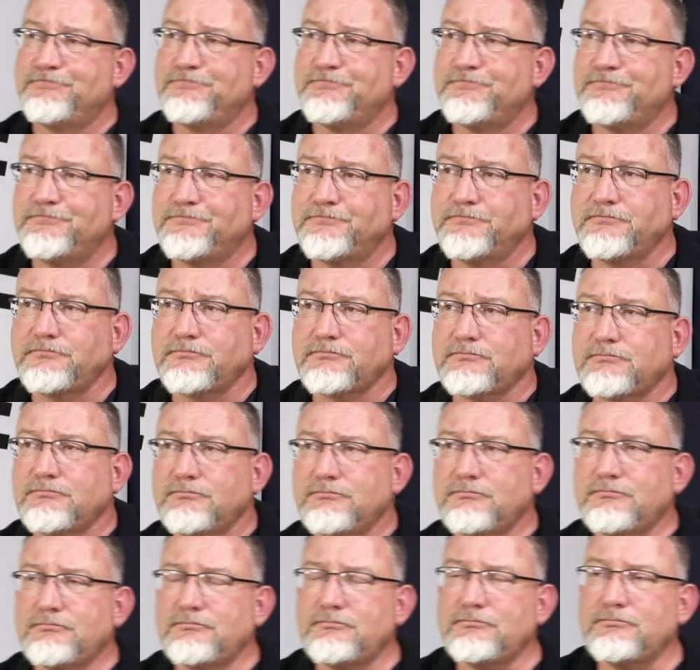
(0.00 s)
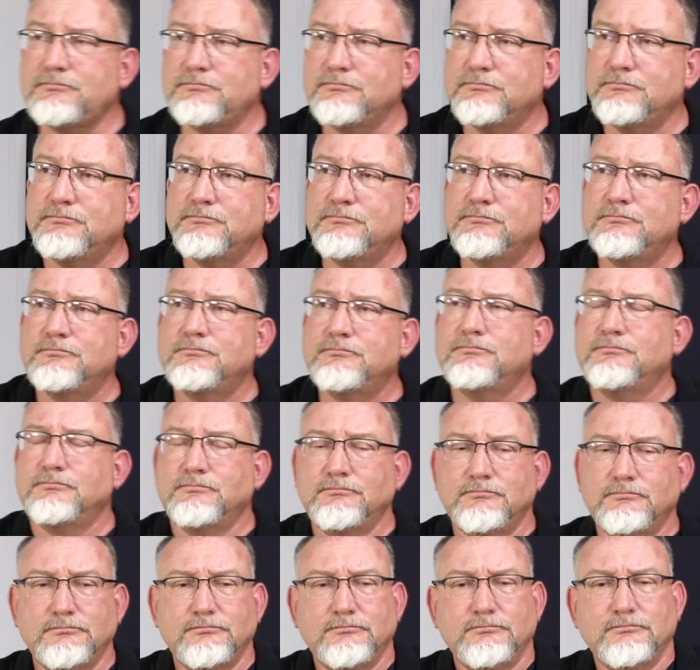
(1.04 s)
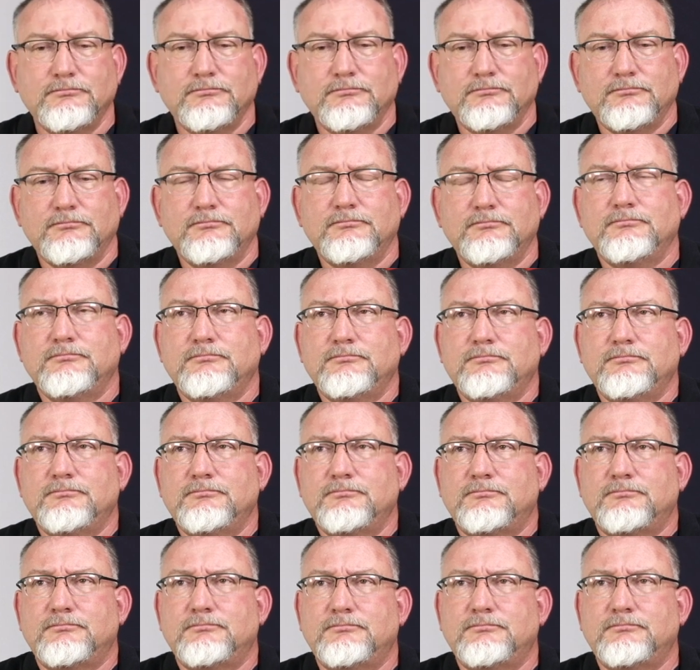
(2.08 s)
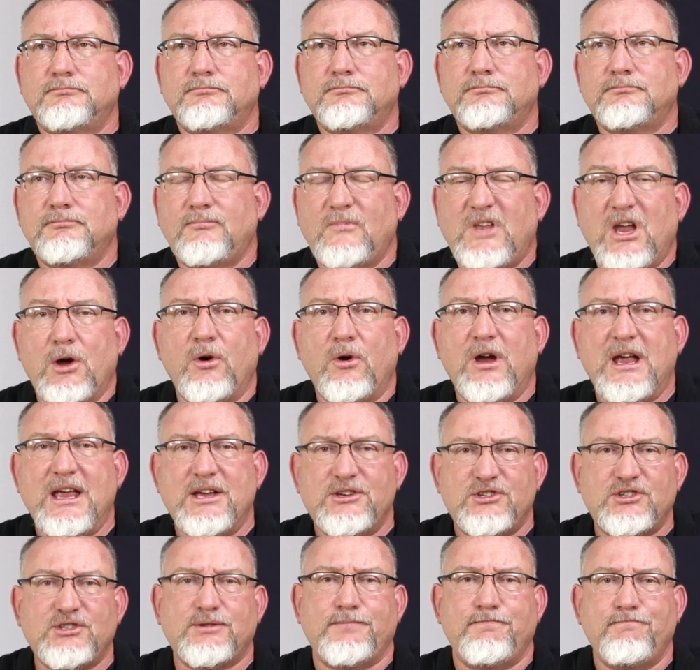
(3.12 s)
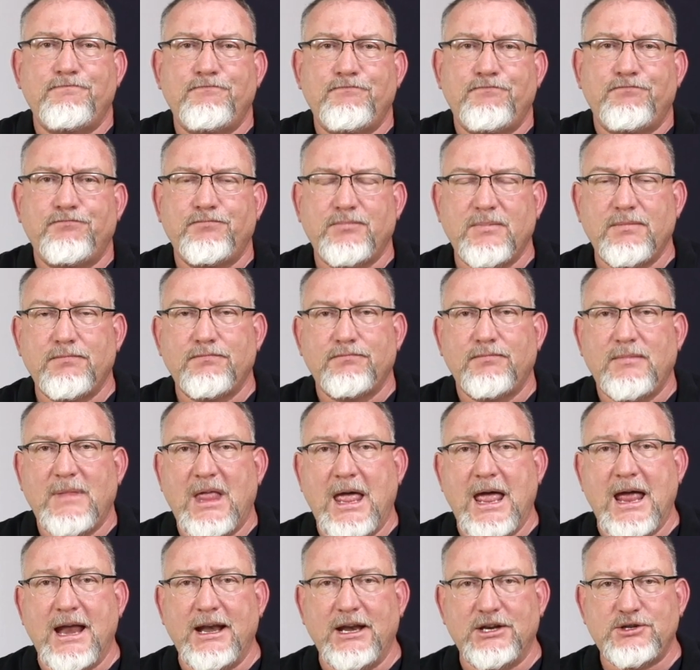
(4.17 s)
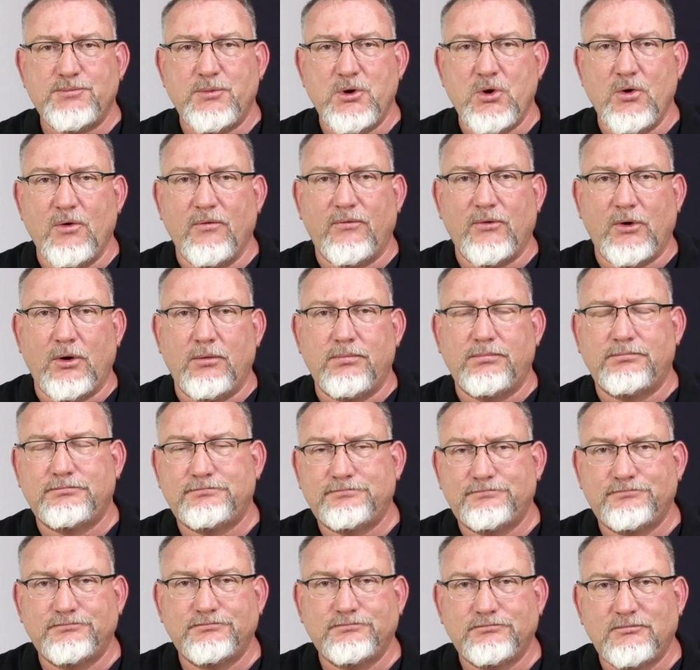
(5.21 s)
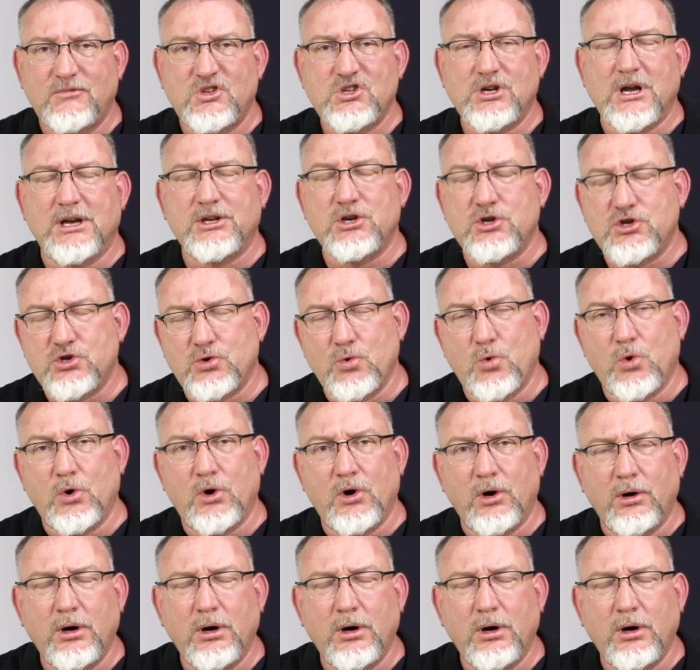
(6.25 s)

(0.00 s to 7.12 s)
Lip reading: 10.3s. Is there going to be a 10.3 version available? There is, and it's beautiful. It's got the shorter Mark